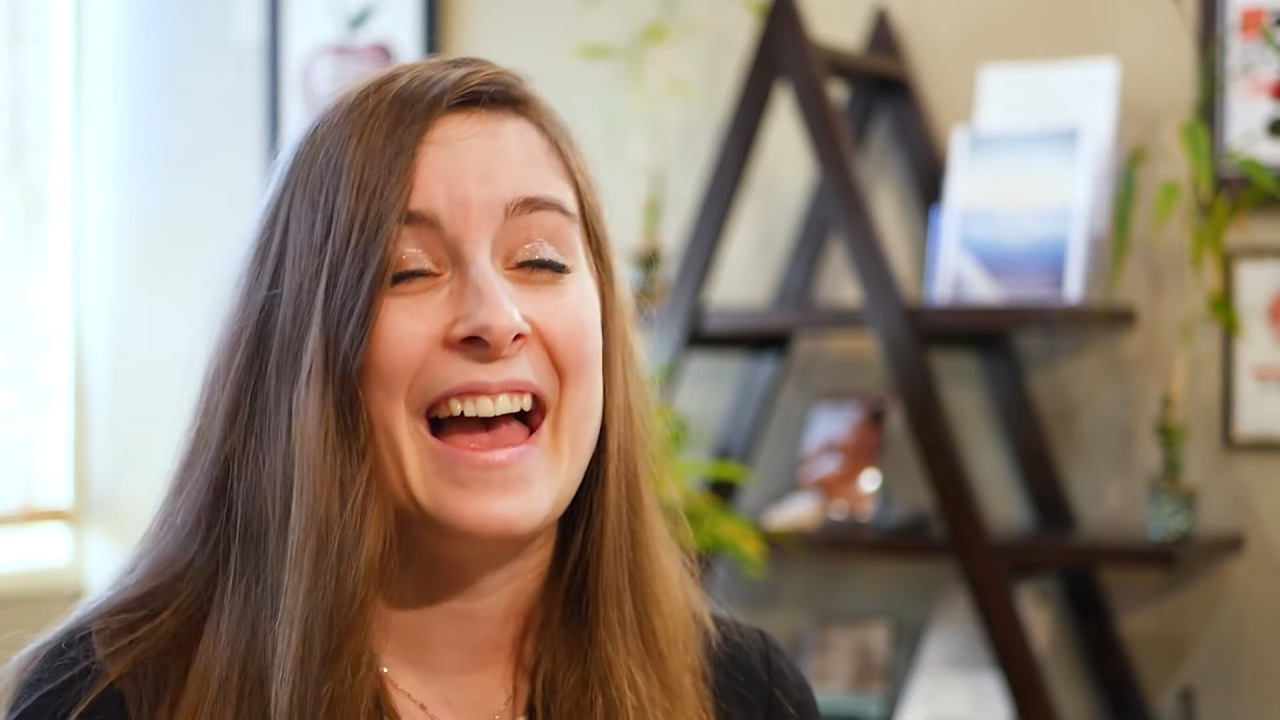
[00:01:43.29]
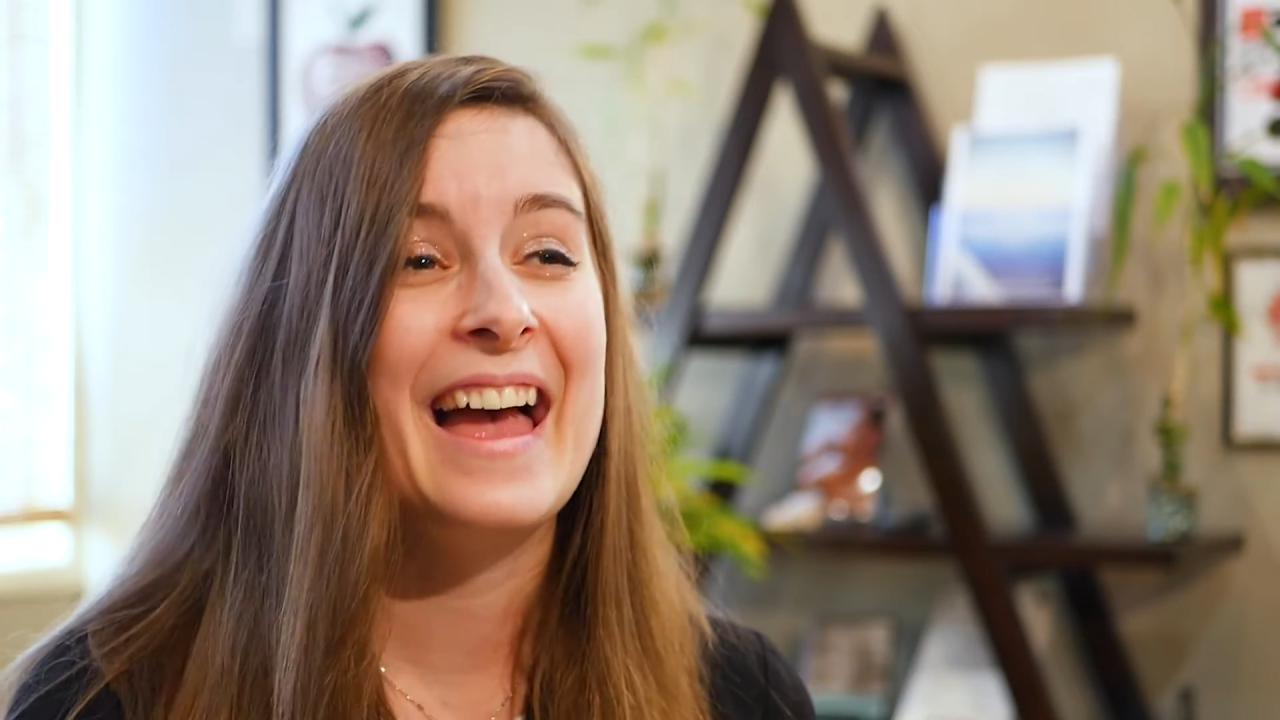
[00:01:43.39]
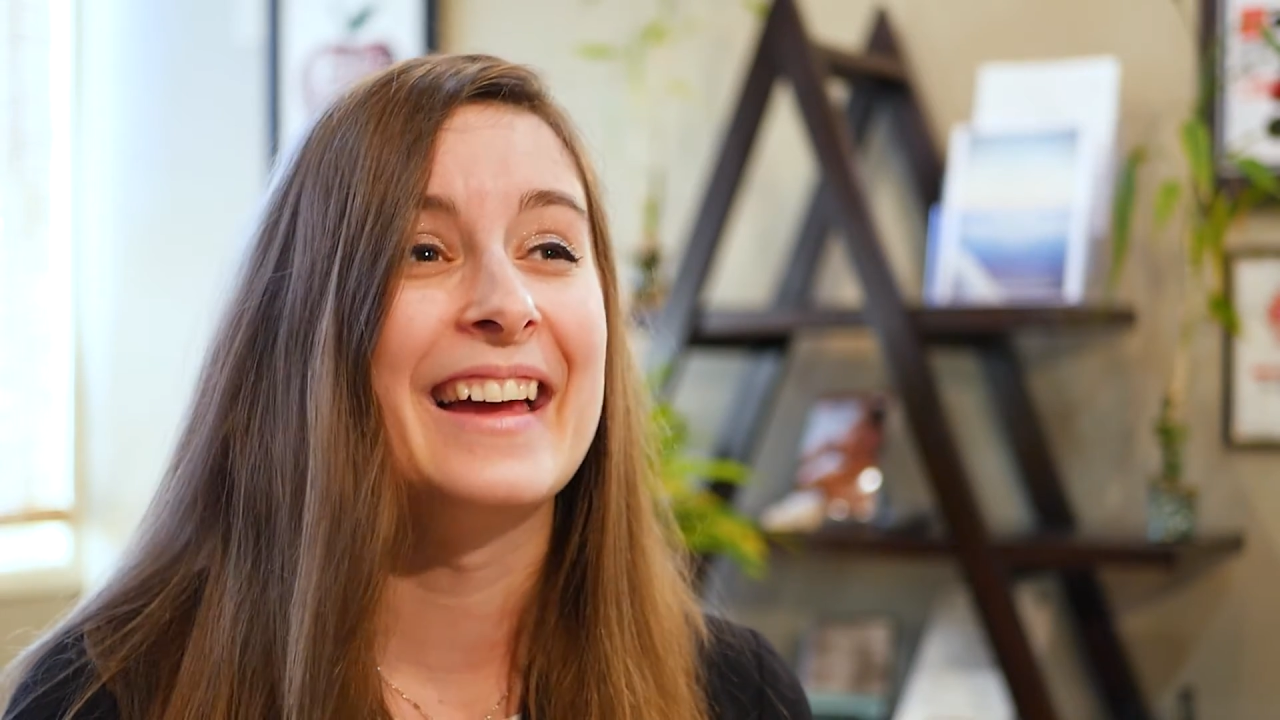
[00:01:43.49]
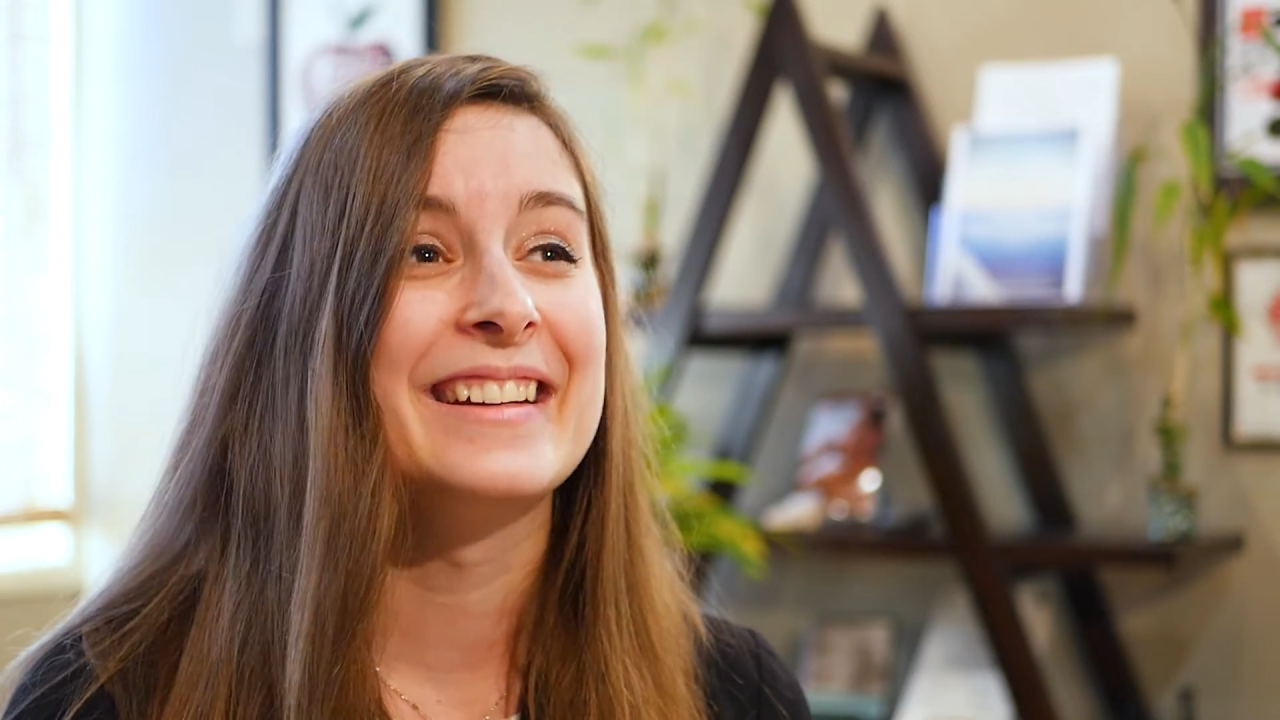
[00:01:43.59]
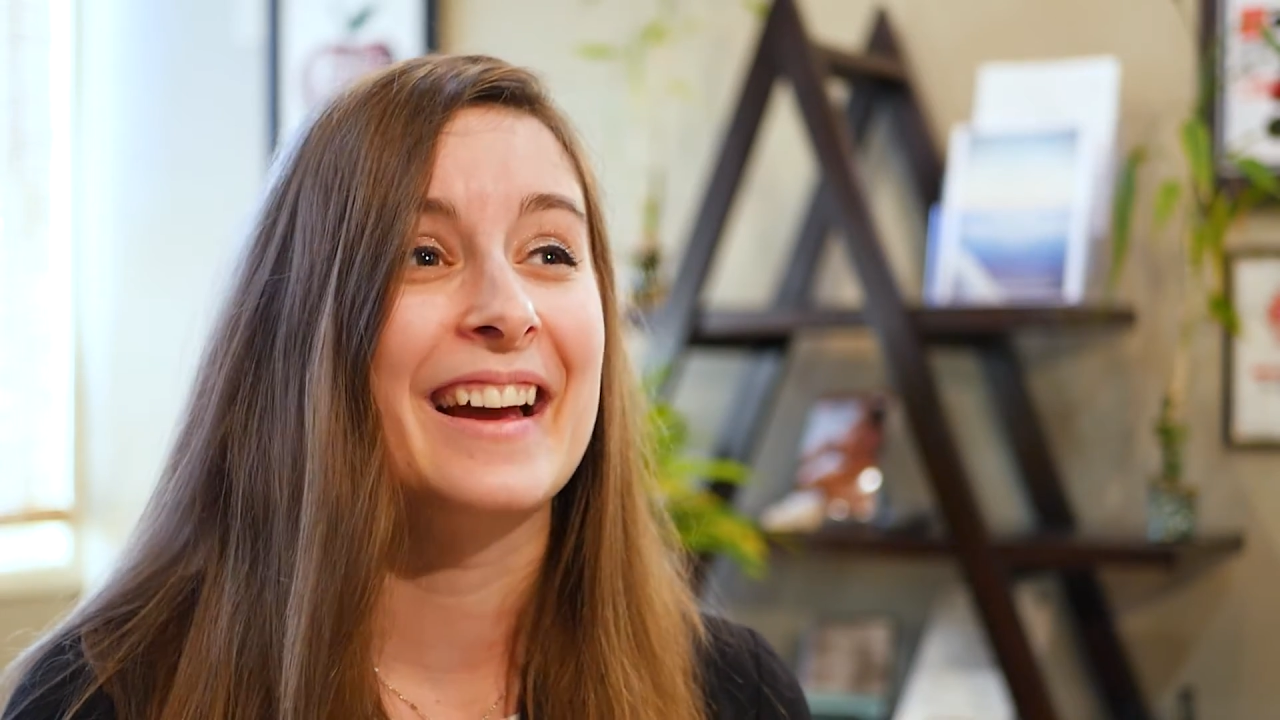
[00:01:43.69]

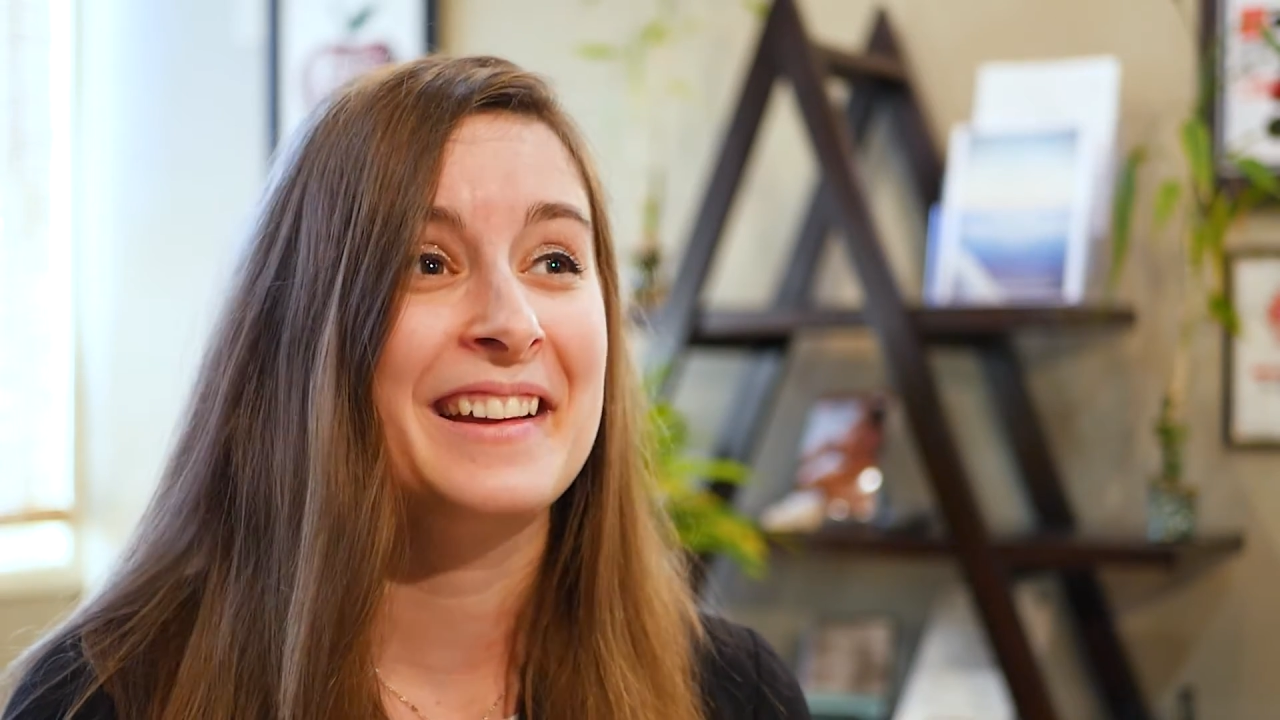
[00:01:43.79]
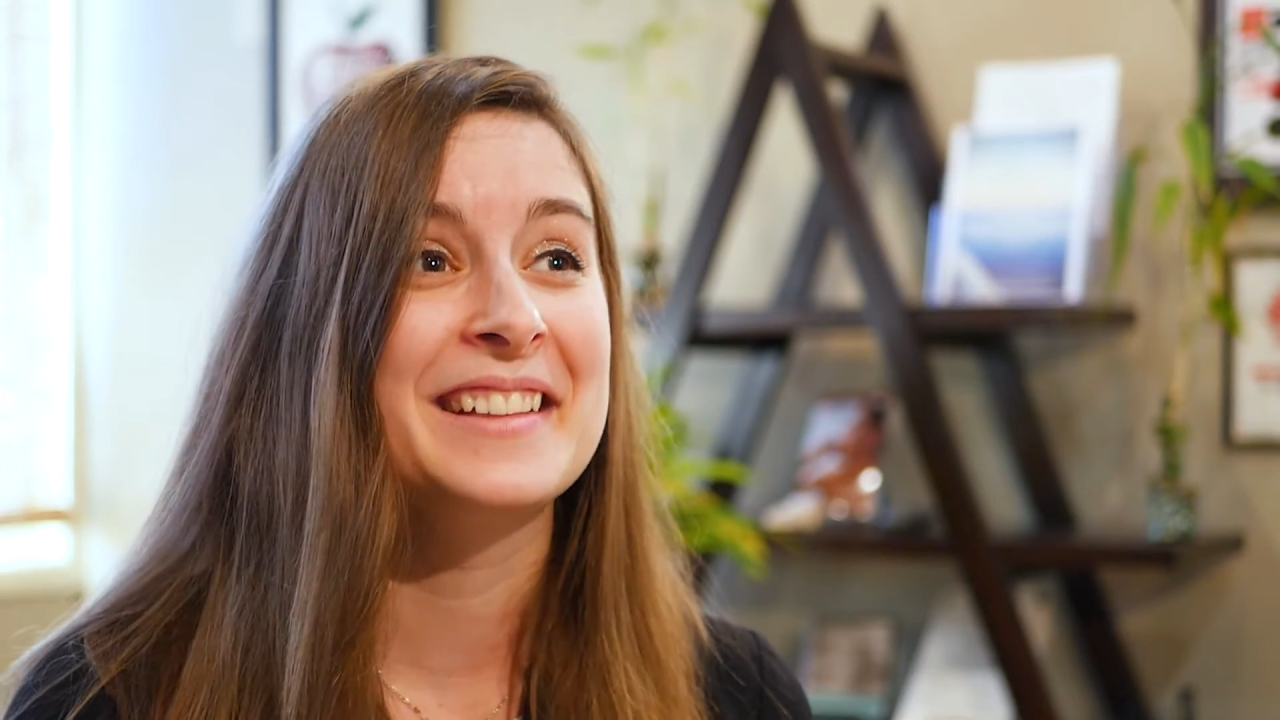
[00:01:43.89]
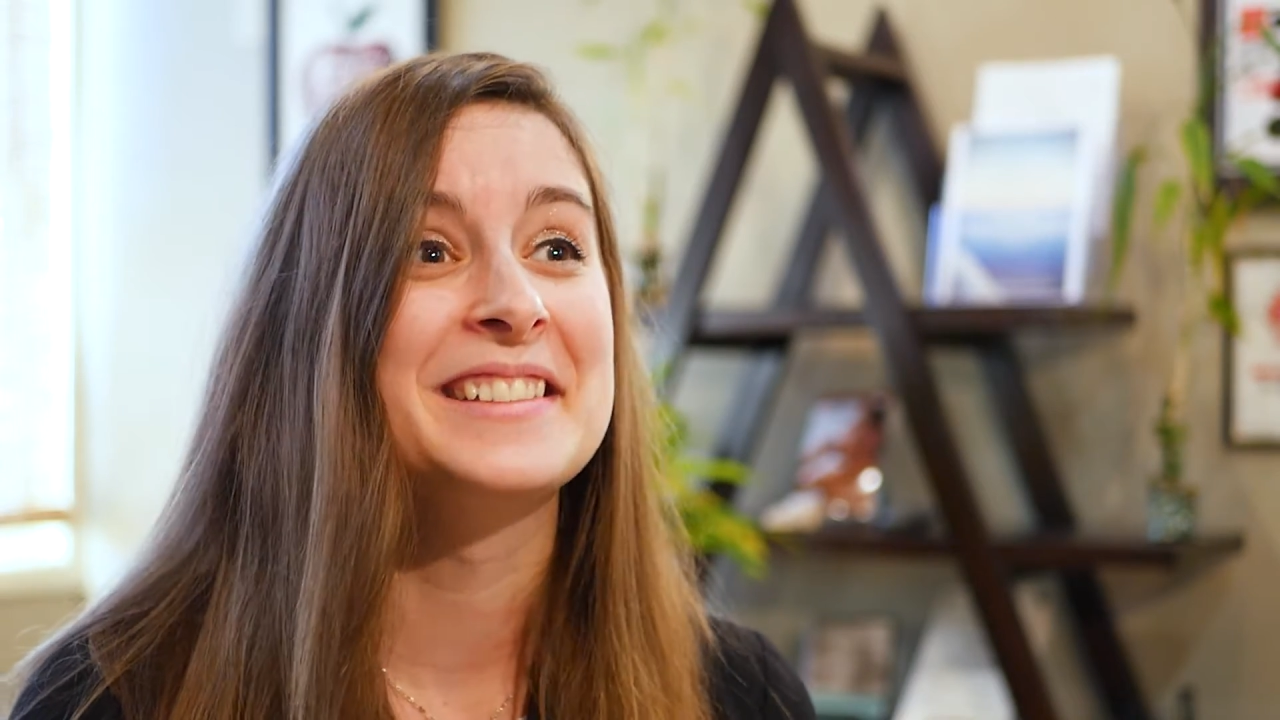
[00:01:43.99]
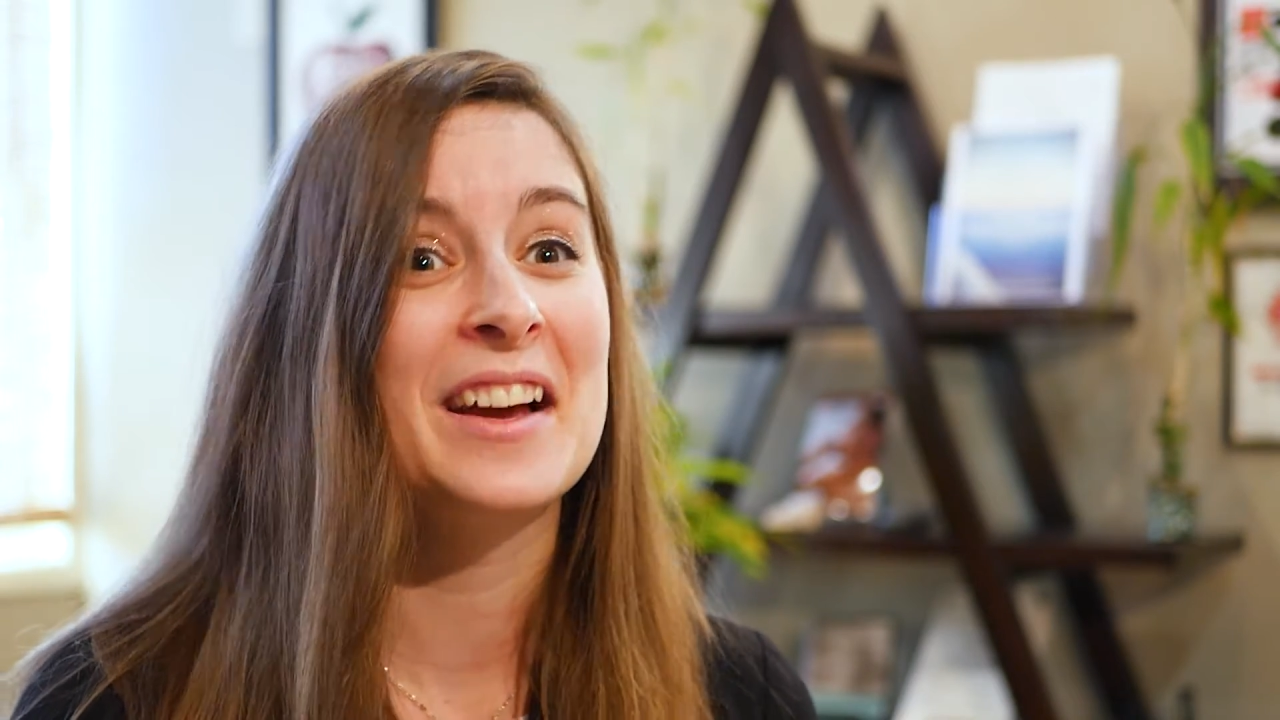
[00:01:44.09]
And I can